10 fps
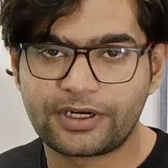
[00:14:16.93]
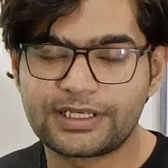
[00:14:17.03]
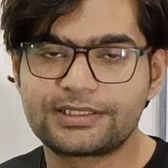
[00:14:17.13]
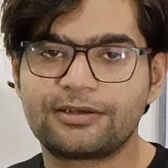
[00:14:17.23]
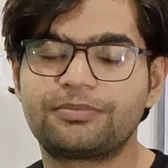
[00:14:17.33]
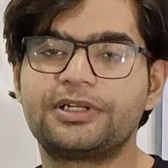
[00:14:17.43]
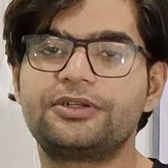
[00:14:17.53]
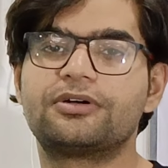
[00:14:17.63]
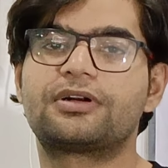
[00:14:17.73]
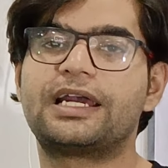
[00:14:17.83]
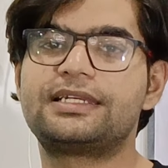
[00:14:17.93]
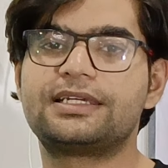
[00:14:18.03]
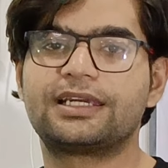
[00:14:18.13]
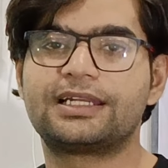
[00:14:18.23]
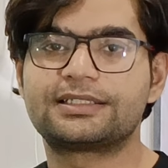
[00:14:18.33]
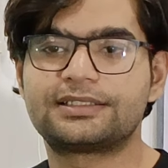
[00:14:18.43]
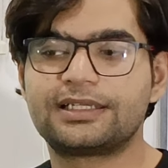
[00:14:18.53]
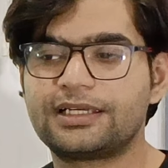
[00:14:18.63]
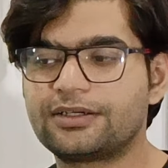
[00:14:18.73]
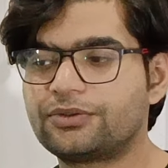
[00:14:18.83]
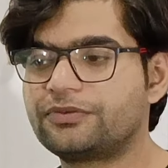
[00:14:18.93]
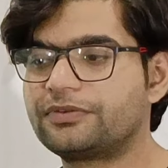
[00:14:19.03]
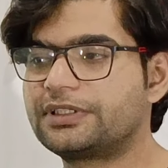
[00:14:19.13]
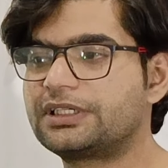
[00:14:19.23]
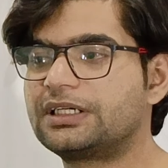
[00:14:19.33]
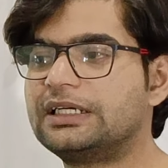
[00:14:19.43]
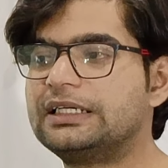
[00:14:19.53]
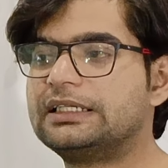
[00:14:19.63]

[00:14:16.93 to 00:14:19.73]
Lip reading: For example, you are writing an essay over